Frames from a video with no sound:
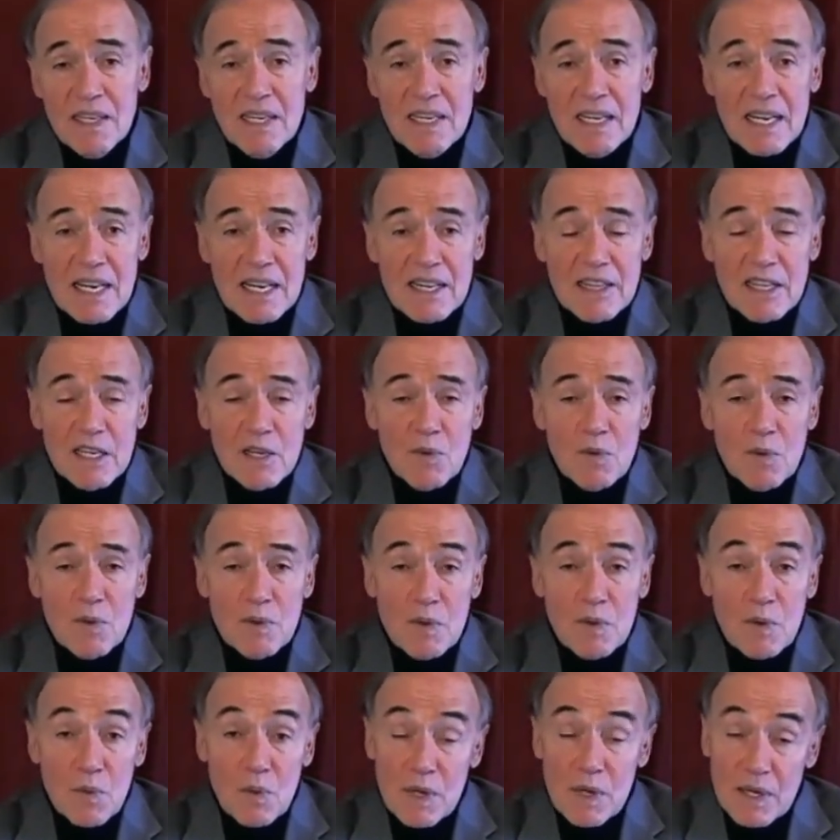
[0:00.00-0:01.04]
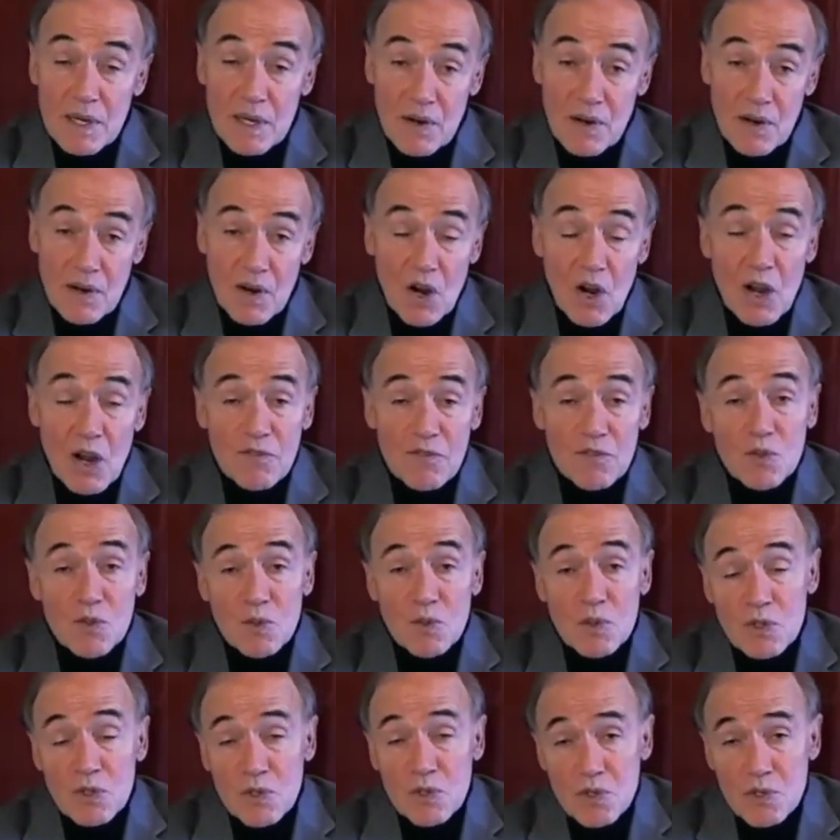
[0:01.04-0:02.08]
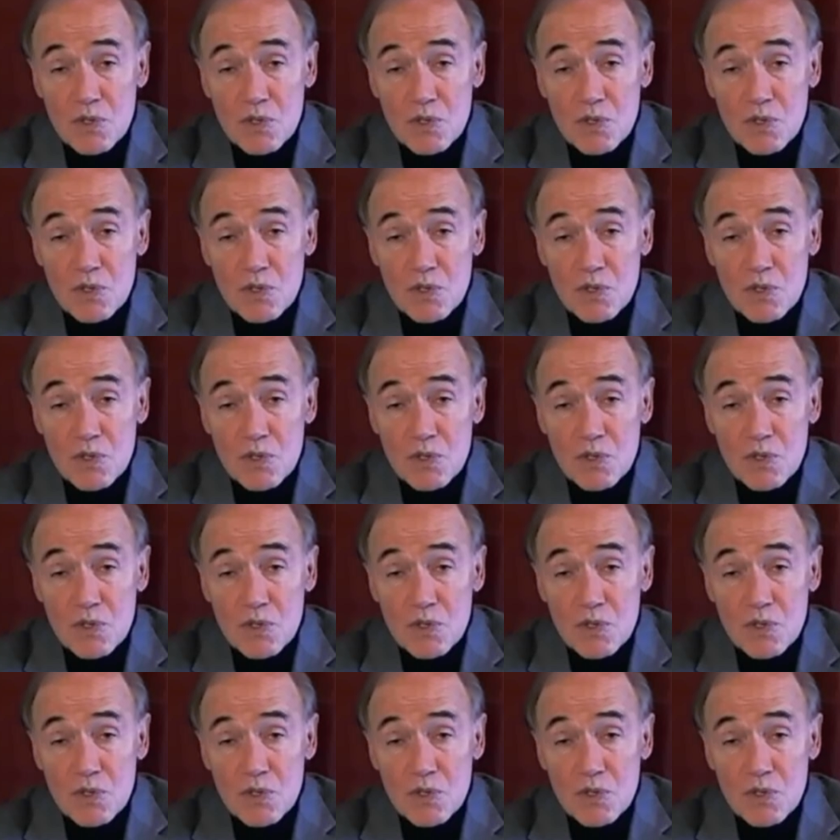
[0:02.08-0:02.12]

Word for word: And I think we, we are off to a new